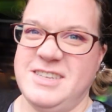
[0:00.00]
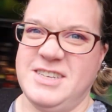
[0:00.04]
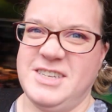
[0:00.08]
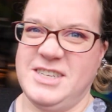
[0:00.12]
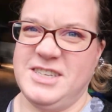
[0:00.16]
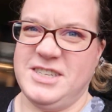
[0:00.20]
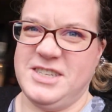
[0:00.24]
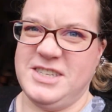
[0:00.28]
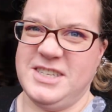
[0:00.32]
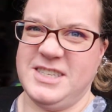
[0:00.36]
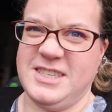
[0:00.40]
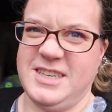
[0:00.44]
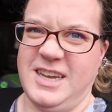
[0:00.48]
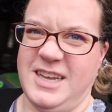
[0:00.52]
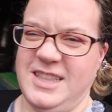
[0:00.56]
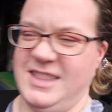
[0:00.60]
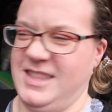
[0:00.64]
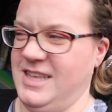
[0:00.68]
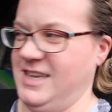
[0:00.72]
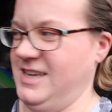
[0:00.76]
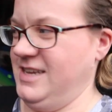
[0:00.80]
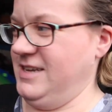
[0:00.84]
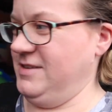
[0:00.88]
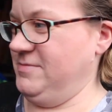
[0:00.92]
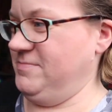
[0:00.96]
She's just got
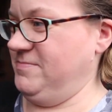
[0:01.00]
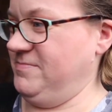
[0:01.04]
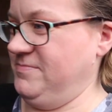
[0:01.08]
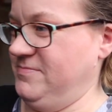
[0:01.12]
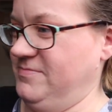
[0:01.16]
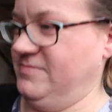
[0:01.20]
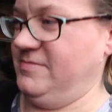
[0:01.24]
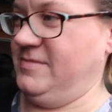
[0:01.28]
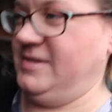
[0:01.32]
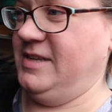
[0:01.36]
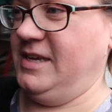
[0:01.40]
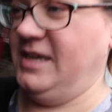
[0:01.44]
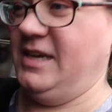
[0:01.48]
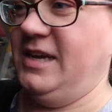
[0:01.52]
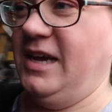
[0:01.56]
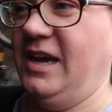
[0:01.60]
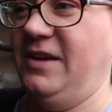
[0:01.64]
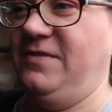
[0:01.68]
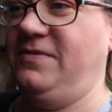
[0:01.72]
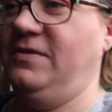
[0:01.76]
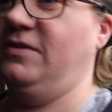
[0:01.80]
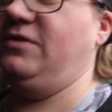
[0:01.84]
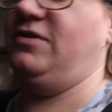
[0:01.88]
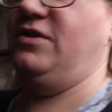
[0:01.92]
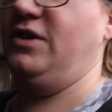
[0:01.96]
the
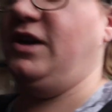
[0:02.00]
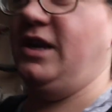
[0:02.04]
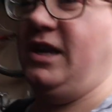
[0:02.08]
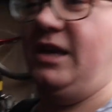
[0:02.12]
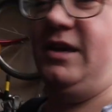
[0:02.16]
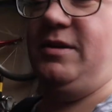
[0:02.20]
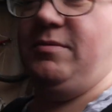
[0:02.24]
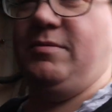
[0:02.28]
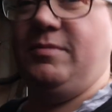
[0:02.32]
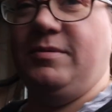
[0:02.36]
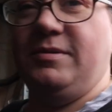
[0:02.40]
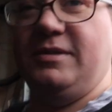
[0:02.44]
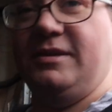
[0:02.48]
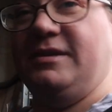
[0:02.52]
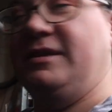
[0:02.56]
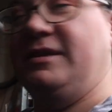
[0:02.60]
I feel cruddy